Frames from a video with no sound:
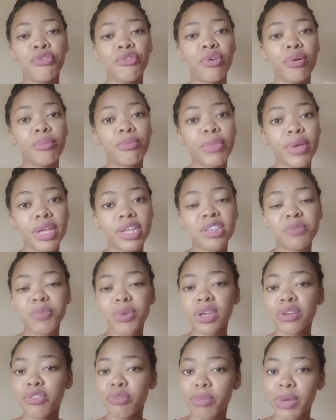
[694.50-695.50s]
For me,
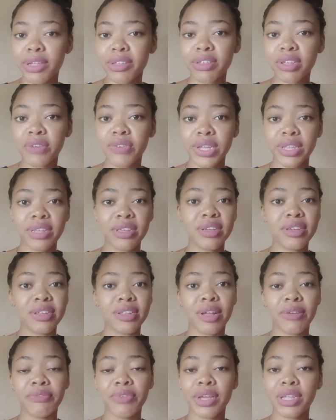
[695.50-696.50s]
speaking for myself, I think
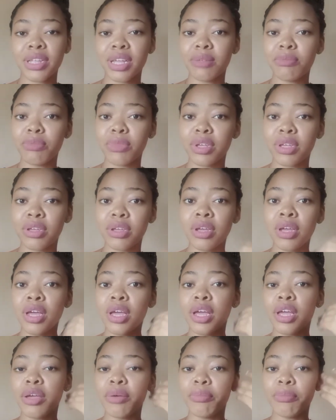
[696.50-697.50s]
it affected me
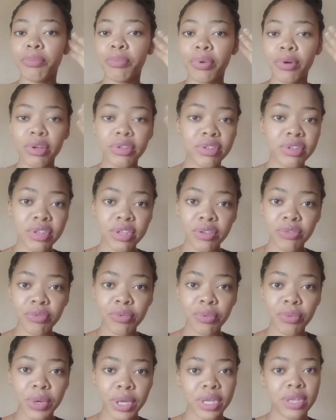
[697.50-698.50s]
in
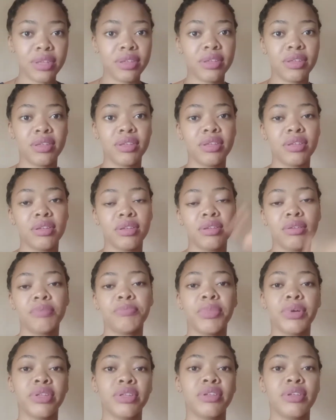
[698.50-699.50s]
positive ways.
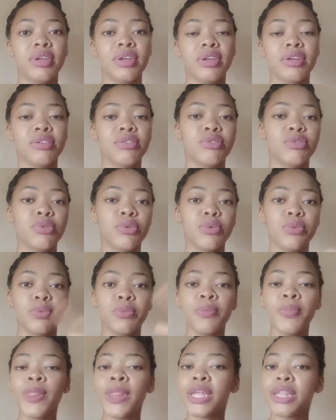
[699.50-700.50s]
So
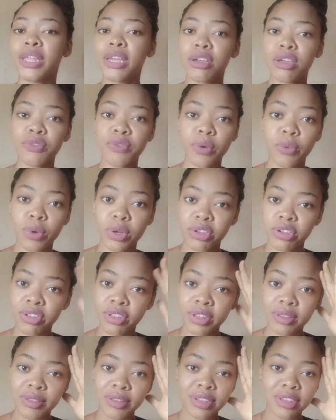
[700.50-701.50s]
thank you for
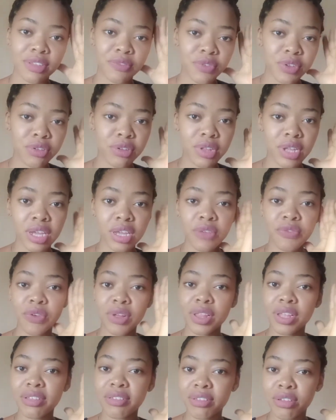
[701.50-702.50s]
watching this video. Thank you
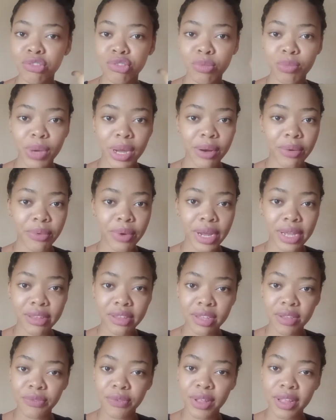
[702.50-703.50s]
for listening to my
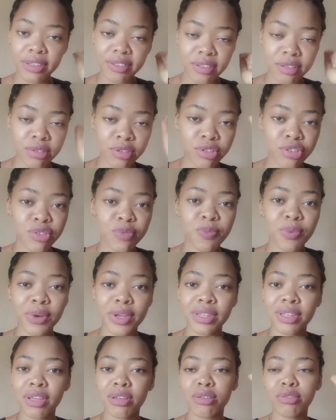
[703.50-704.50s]
rant. If you listened to this
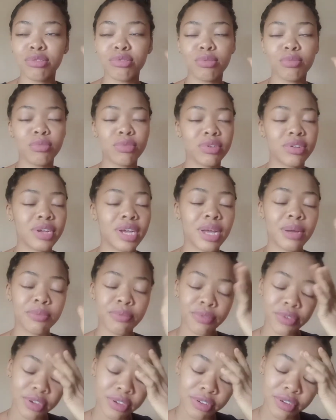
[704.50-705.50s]
point, thank you so much. I
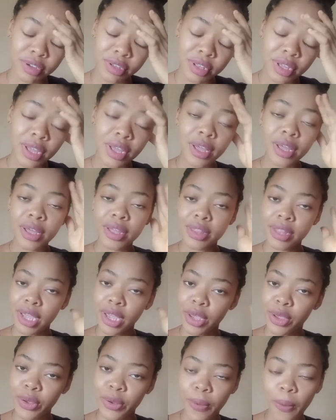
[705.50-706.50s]
appreciate it.
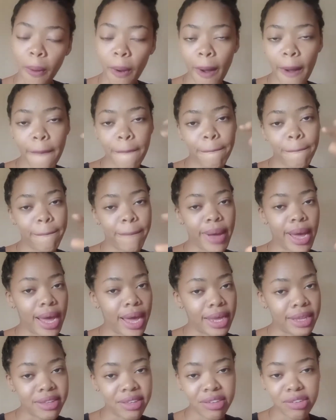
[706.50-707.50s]
Thank you.
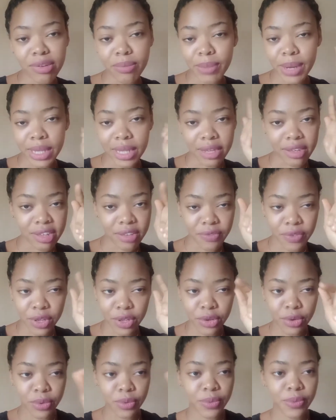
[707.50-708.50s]
Bye. See you in my next
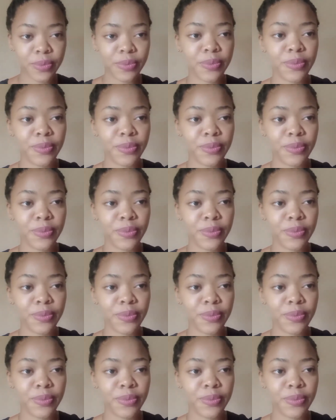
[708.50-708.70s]
video.